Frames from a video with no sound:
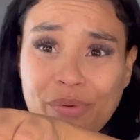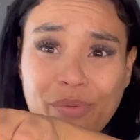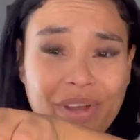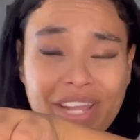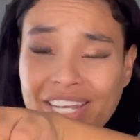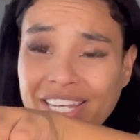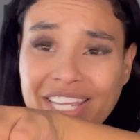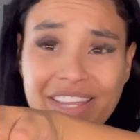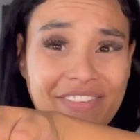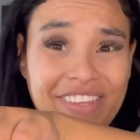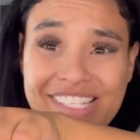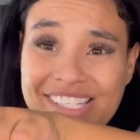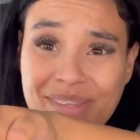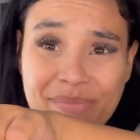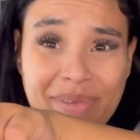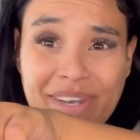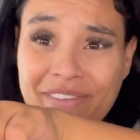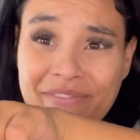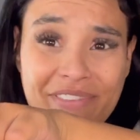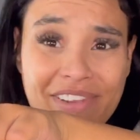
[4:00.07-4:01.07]
We're gonna give this the
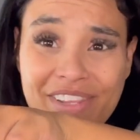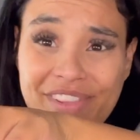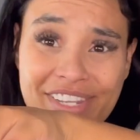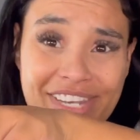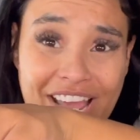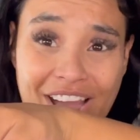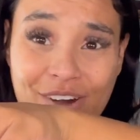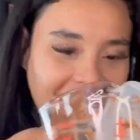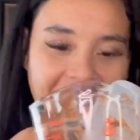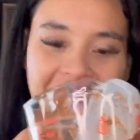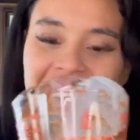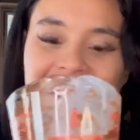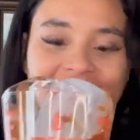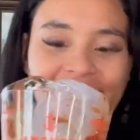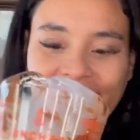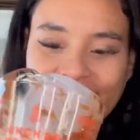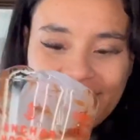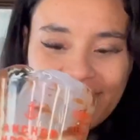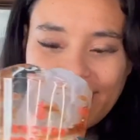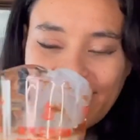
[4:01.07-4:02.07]
benefit of the doubt. I
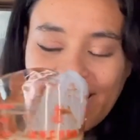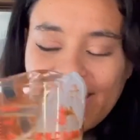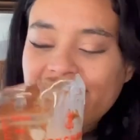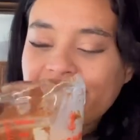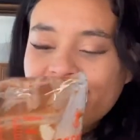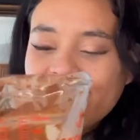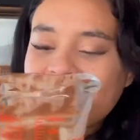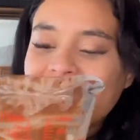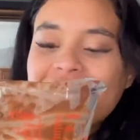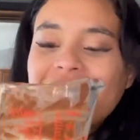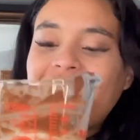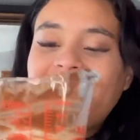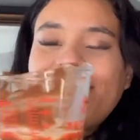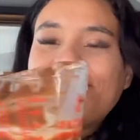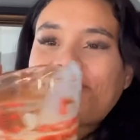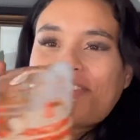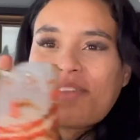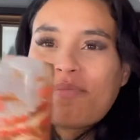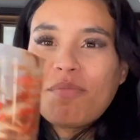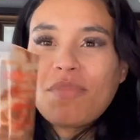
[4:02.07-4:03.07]
literally can't even see the
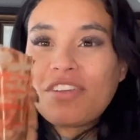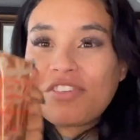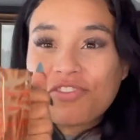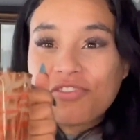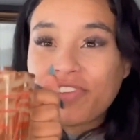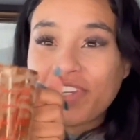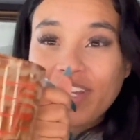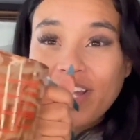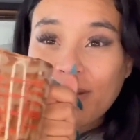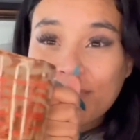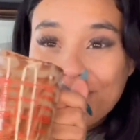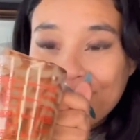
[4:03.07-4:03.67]
lines on the measuring cup.